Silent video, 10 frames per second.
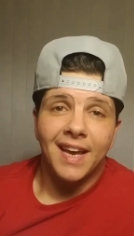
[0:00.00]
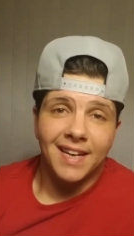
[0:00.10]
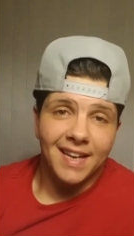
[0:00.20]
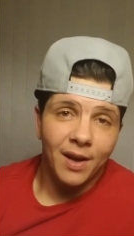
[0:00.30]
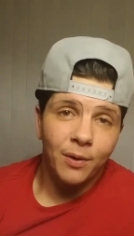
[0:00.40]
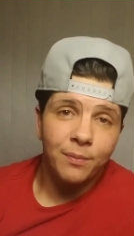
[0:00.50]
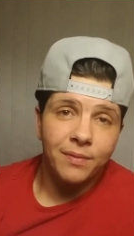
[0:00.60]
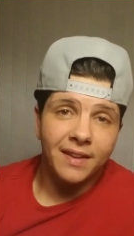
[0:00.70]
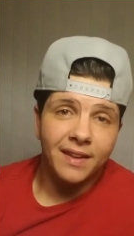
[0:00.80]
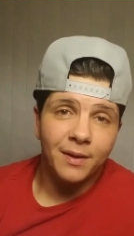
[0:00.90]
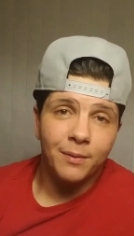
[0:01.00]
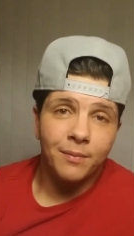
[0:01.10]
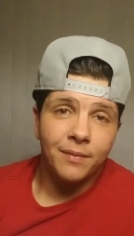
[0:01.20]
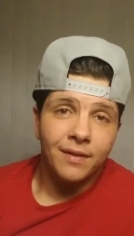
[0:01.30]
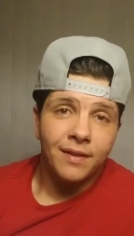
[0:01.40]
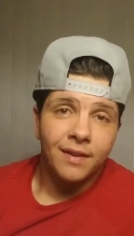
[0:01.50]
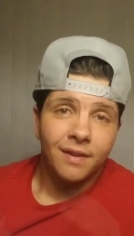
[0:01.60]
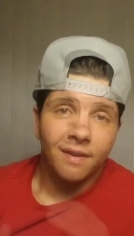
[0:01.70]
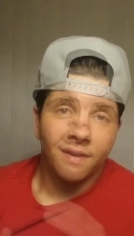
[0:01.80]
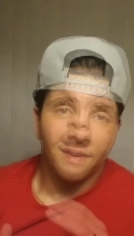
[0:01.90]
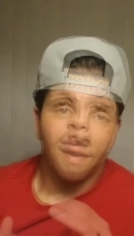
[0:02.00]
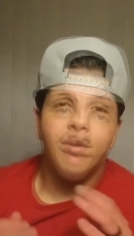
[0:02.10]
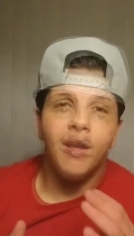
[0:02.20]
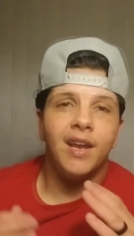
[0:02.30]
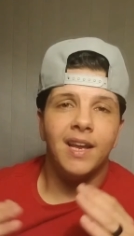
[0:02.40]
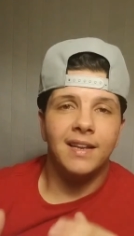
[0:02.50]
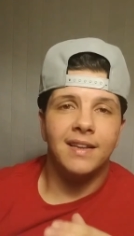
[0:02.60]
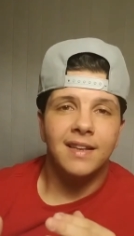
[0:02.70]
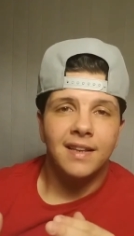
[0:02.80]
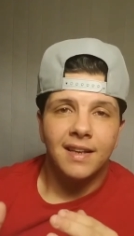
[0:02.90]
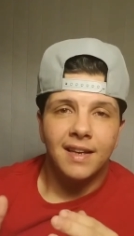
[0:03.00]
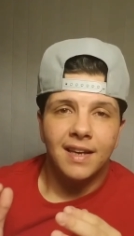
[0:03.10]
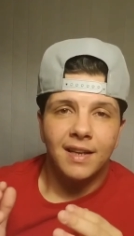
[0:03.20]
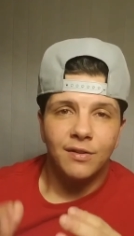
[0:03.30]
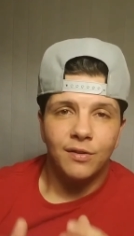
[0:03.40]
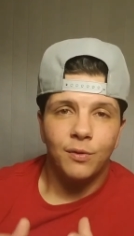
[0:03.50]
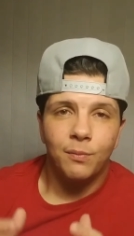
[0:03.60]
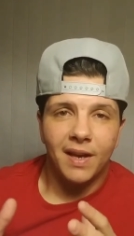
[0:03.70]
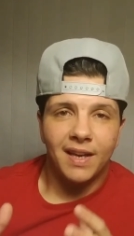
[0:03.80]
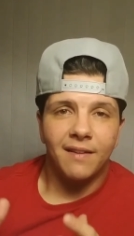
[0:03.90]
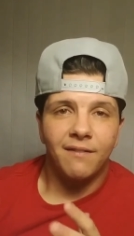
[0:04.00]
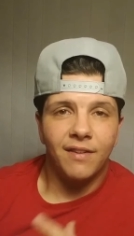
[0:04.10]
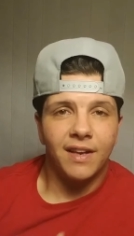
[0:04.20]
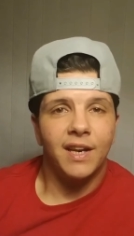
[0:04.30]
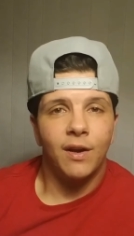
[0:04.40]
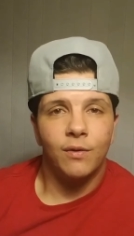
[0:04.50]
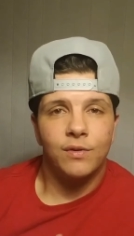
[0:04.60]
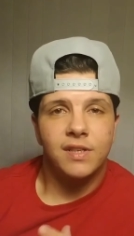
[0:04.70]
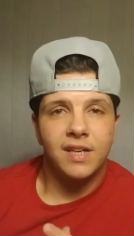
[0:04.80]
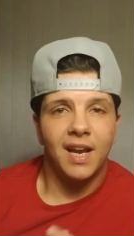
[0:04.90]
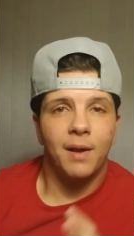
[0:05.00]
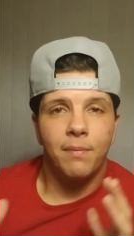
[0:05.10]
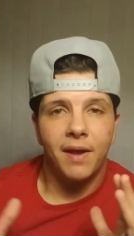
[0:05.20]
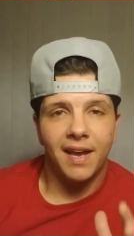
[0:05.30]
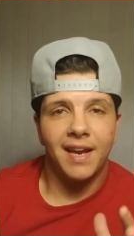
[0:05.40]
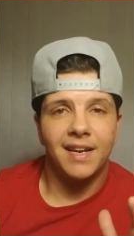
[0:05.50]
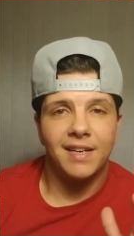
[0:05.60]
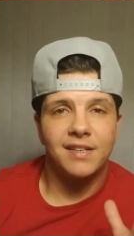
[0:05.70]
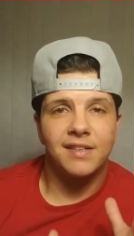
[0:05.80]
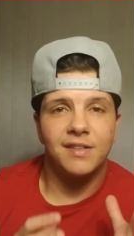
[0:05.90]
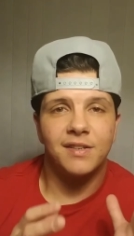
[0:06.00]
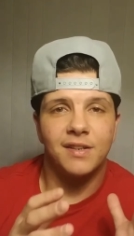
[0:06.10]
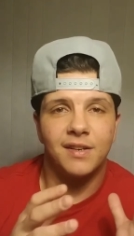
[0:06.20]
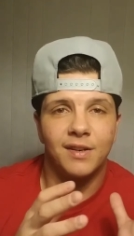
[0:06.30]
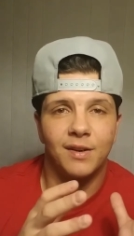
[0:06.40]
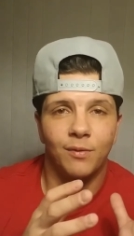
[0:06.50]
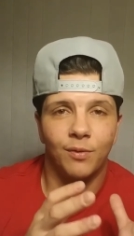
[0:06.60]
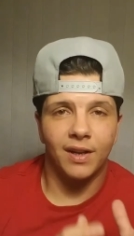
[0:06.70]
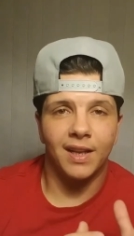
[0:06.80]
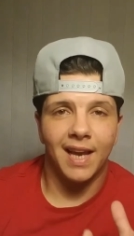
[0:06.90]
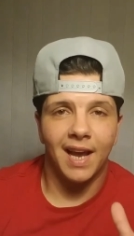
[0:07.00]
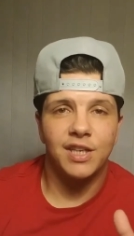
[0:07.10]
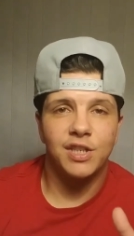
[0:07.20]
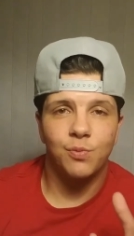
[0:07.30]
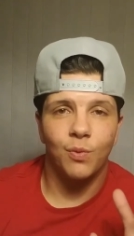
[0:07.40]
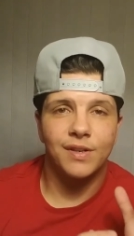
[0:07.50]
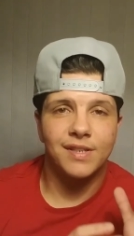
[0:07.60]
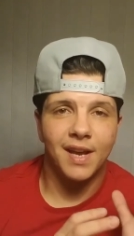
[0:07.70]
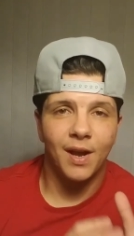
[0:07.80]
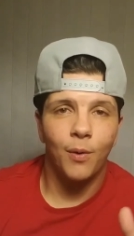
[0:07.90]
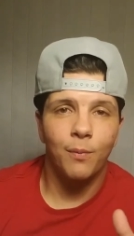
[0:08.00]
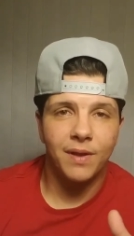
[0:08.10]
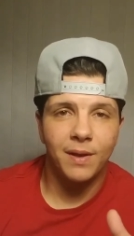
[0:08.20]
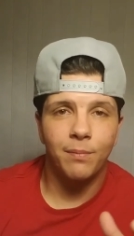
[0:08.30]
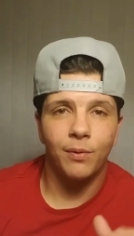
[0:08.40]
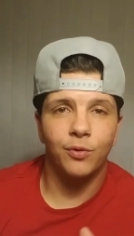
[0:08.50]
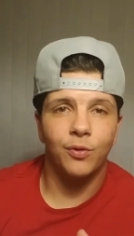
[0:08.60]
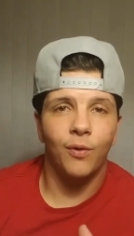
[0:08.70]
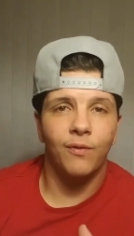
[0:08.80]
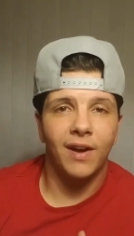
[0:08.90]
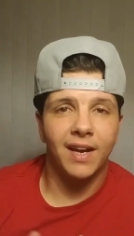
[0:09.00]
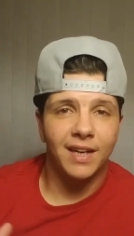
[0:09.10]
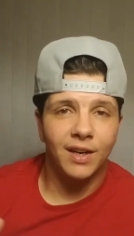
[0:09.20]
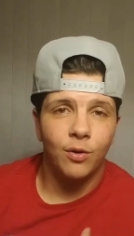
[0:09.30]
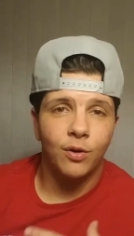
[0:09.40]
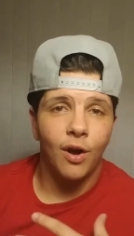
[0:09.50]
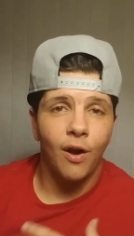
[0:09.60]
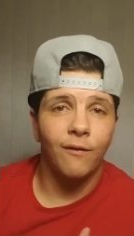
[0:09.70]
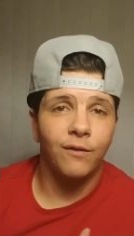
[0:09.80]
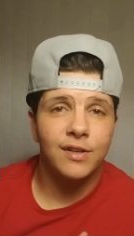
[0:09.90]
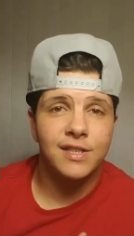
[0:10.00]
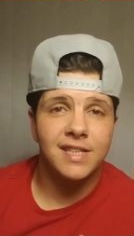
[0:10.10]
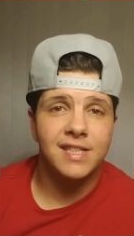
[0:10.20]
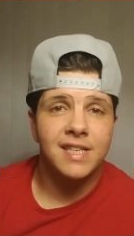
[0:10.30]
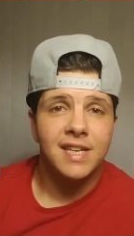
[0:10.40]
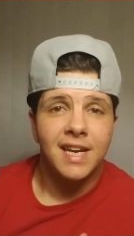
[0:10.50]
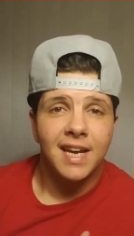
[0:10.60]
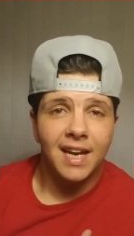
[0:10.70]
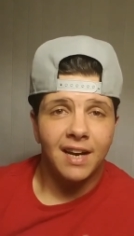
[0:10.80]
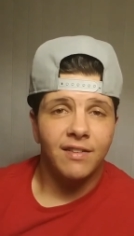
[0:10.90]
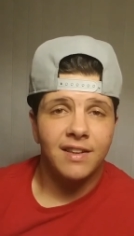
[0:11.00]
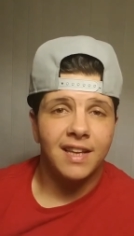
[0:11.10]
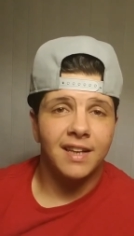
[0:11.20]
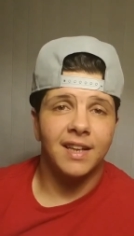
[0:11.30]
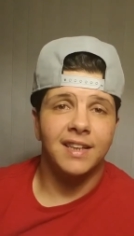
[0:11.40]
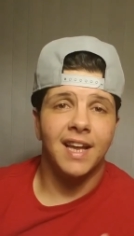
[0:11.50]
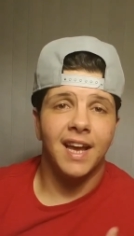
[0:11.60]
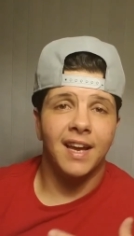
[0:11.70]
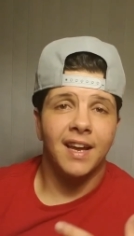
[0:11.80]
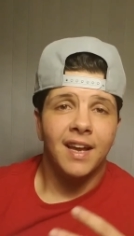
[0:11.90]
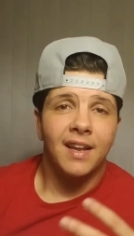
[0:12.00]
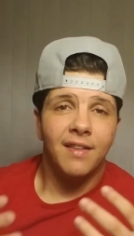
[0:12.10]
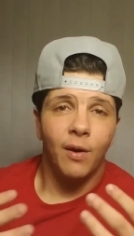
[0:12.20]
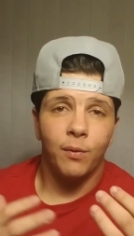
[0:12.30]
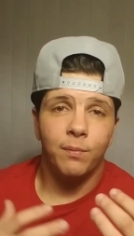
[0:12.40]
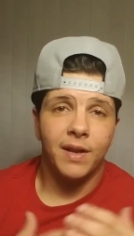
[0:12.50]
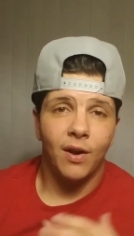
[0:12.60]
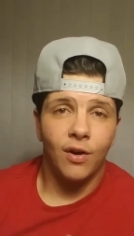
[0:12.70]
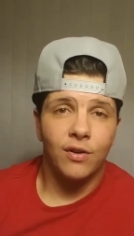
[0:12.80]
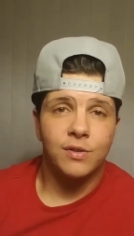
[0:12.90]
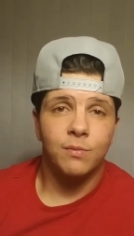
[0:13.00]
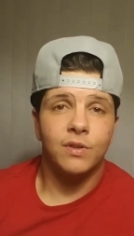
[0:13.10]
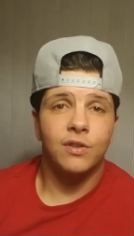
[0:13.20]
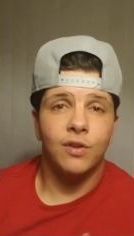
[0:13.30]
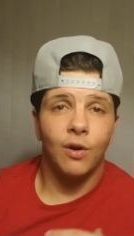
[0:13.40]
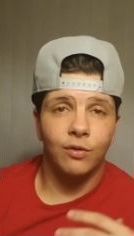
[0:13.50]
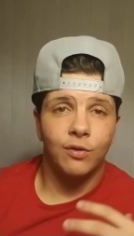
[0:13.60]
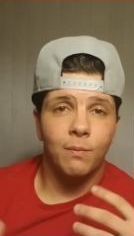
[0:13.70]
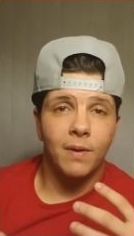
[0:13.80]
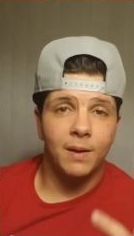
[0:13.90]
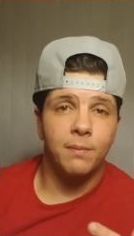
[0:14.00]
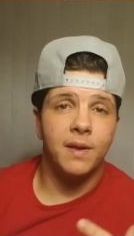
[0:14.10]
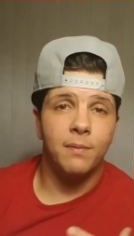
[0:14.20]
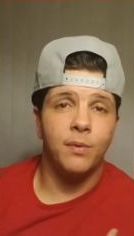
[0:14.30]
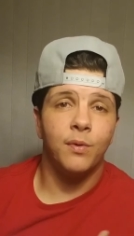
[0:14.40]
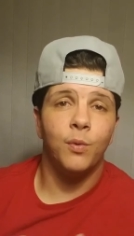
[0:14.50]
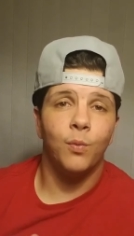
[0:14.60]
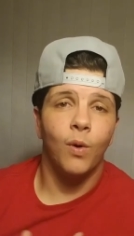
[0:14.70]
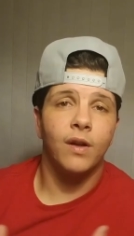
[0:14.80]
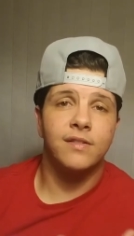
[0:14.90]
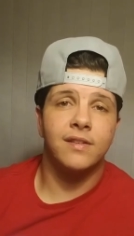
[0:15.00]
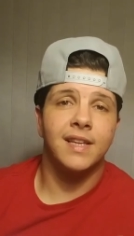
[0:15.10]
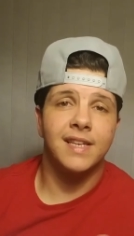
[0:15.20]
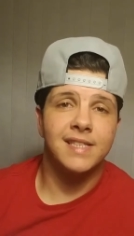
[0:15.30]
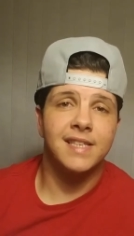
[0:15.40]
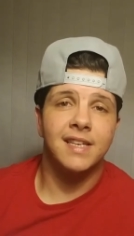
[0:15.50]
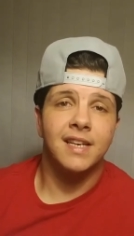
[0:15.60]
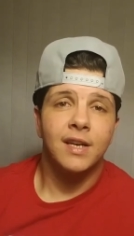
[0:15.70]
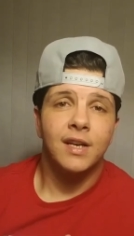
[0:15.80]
and help them, but I'm not into making videos to get paid really. I just want to help people. So if I get to go to conferences and everything like that, that would be awesome to talk to many people who want to listen